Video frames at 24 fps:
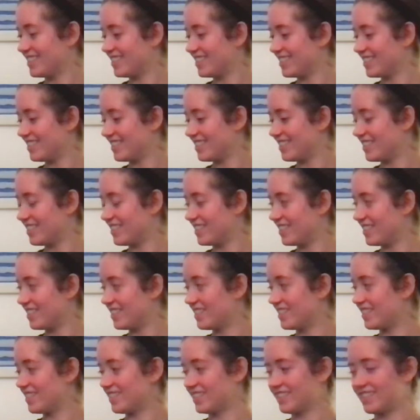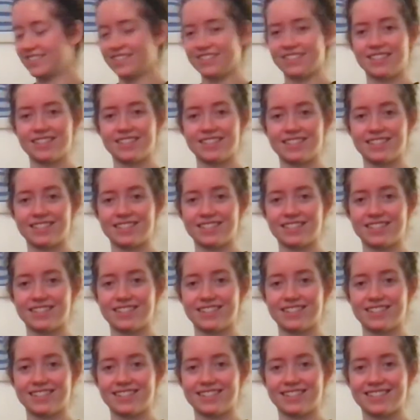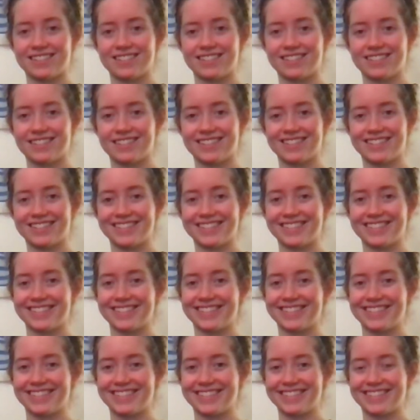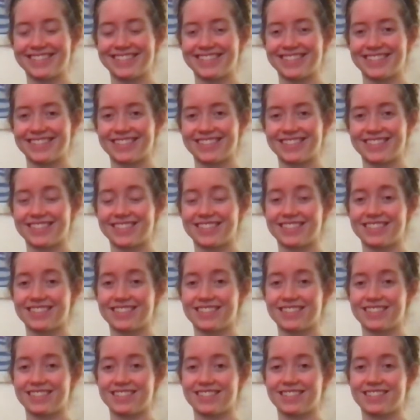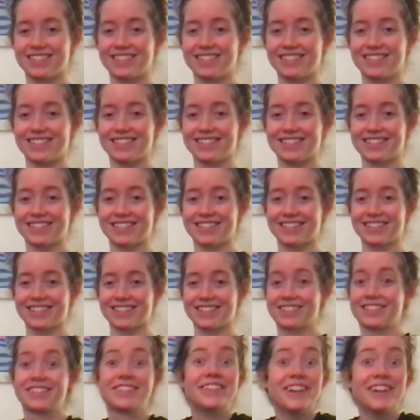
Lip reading: This person isn't speaking.